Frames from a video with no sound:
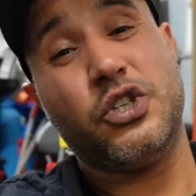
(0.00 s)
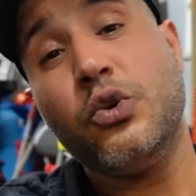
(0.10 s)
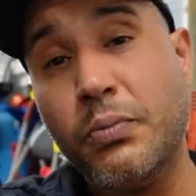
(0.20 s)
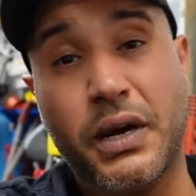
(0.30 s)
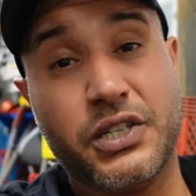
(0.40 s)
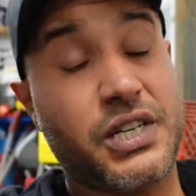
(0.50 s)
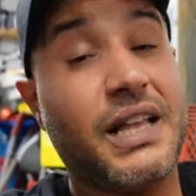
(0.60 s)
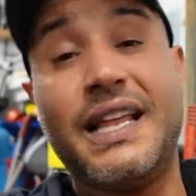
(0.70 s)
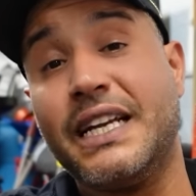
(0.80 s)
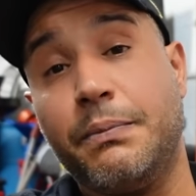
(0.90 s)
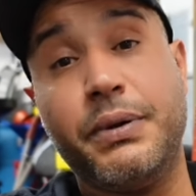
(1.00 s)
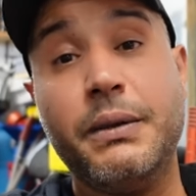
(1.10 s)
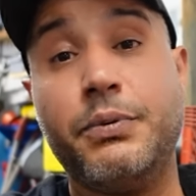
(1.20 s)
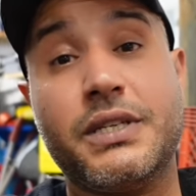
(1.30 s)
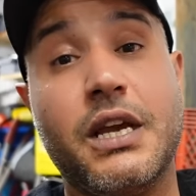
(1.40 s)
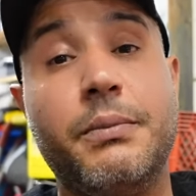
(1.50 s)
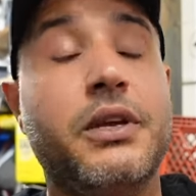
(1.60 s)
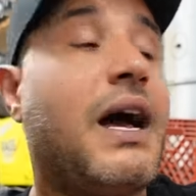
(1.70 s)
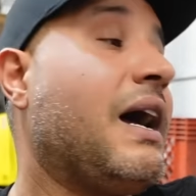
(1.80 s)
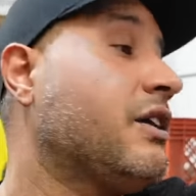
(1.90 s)
too much. A lot of people tell
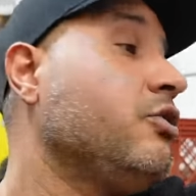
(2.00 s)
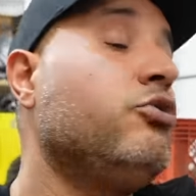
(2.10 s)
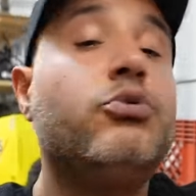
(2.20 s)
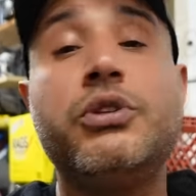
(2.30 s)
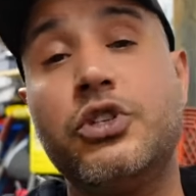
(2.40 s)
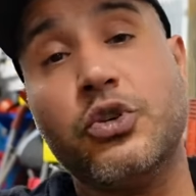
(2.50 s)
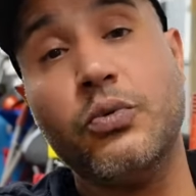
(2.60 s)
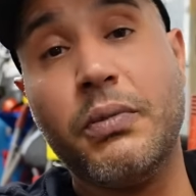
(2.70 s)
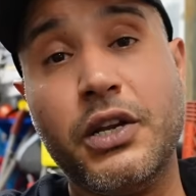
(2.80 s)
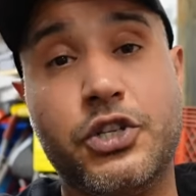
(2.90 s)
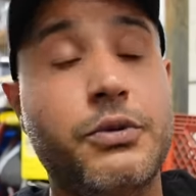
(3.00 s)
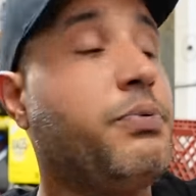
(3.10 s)
me, Aki, you're doing too much.